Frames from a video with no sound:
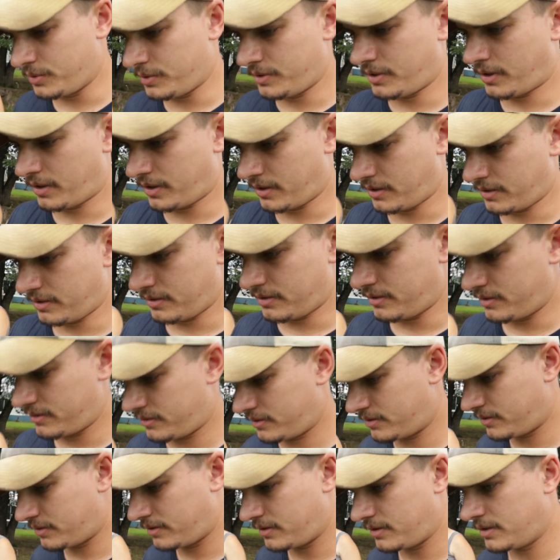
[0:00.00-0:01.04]
doing our
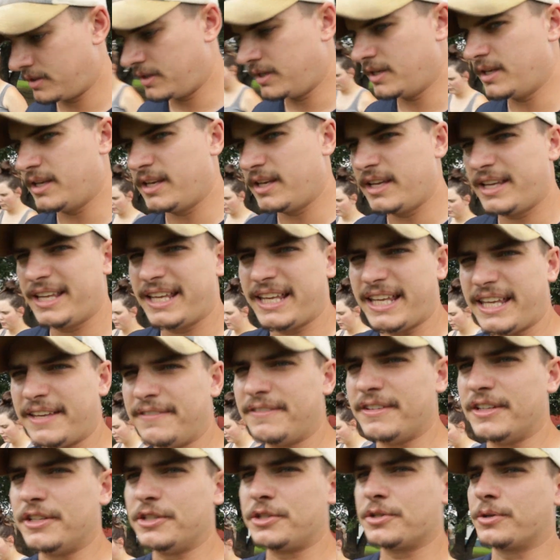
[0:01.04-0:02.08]

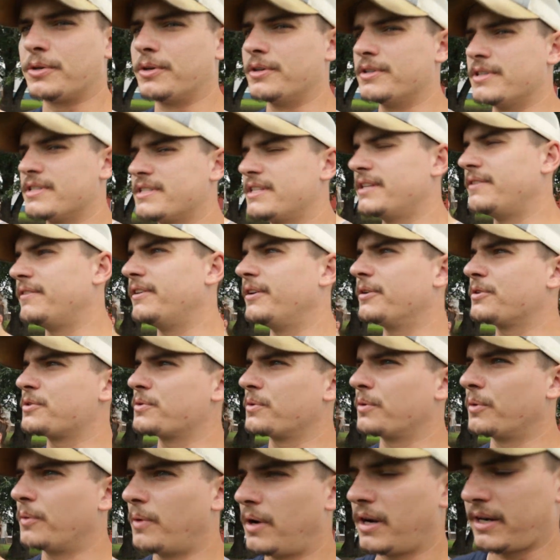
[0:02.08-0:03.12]
evening chores this evening, so
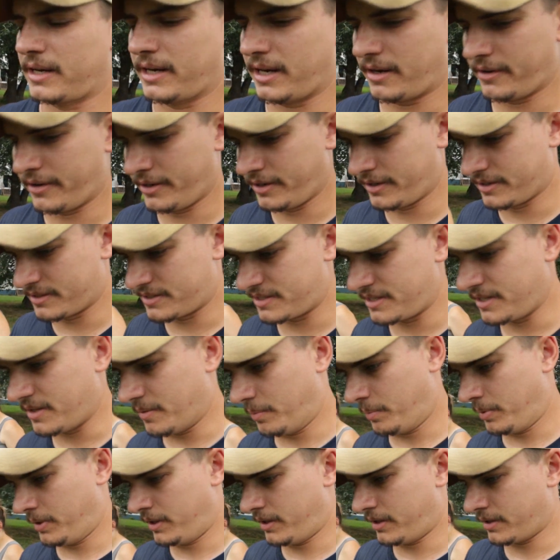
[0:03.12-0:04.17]
we're walking out here to see the
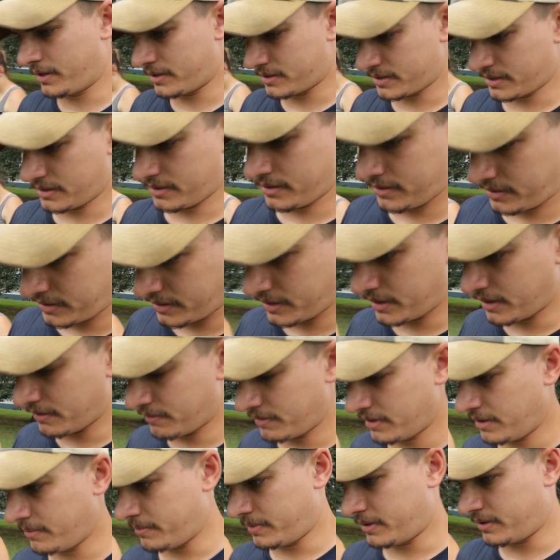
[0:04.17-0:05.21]
pigs and give
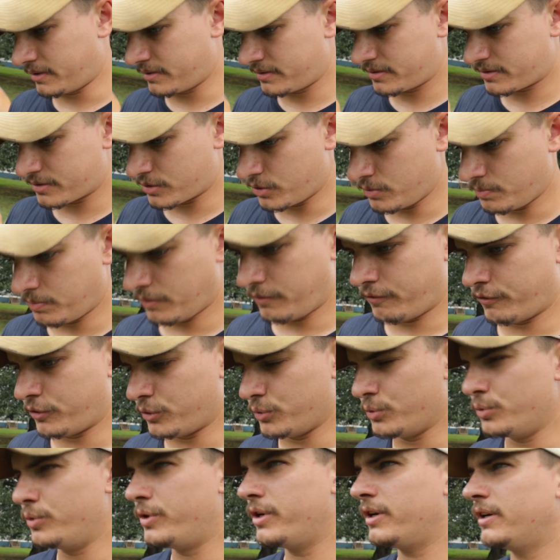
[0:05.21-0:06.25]
them a scoop of
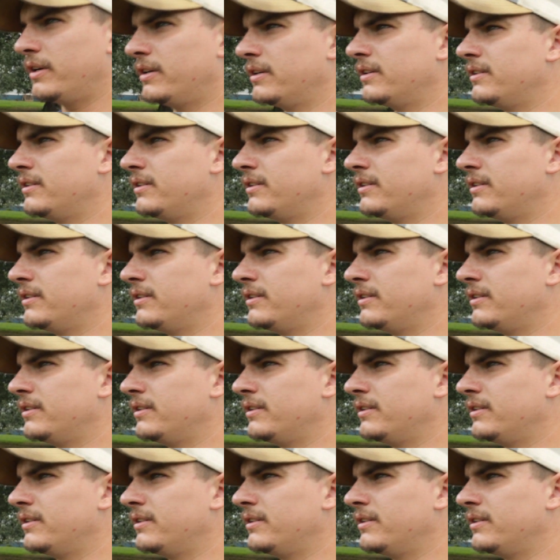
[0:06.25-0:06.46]
food.